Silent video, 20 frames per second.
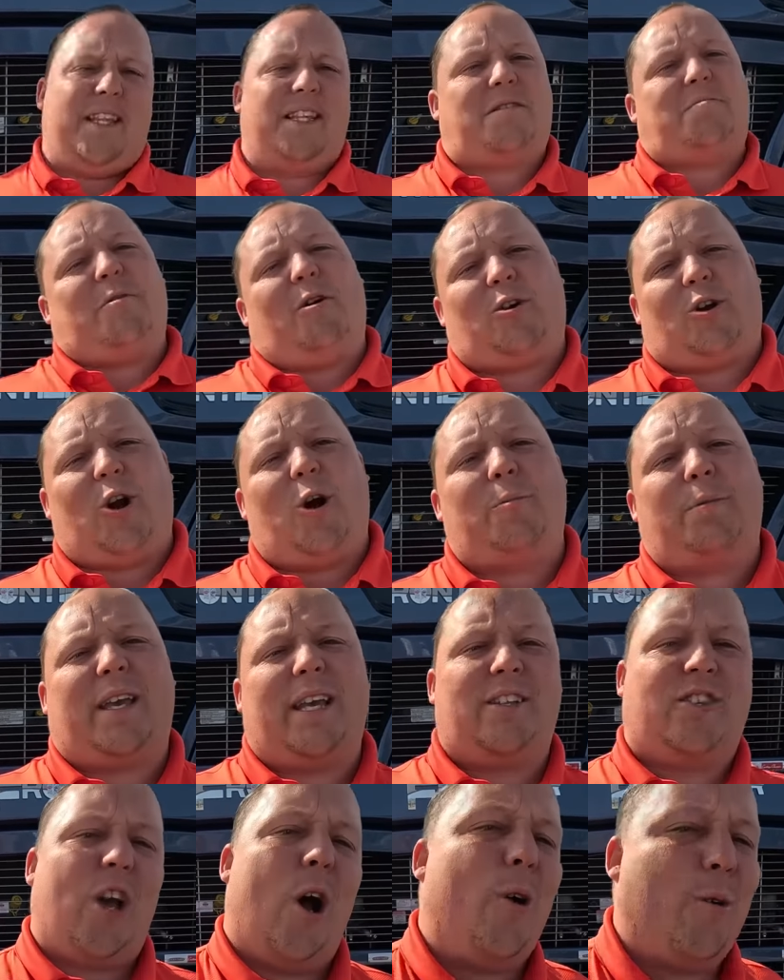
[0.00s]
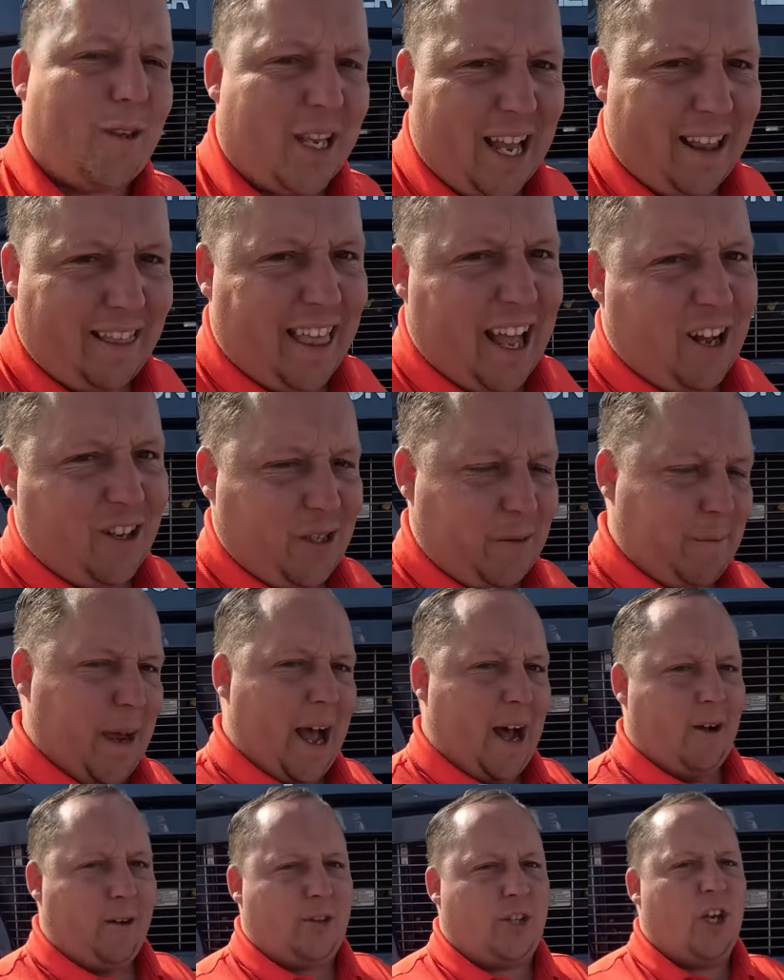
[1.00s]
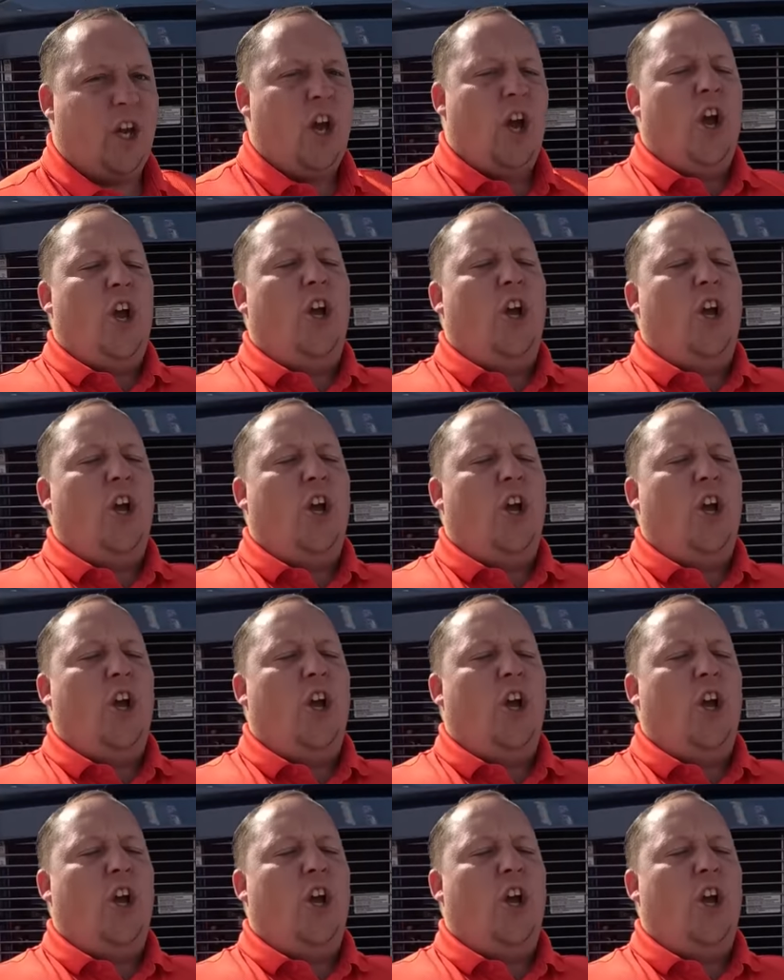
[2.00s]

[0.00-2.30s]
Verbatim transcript: mean this motorhome can tow 10,000 pounds.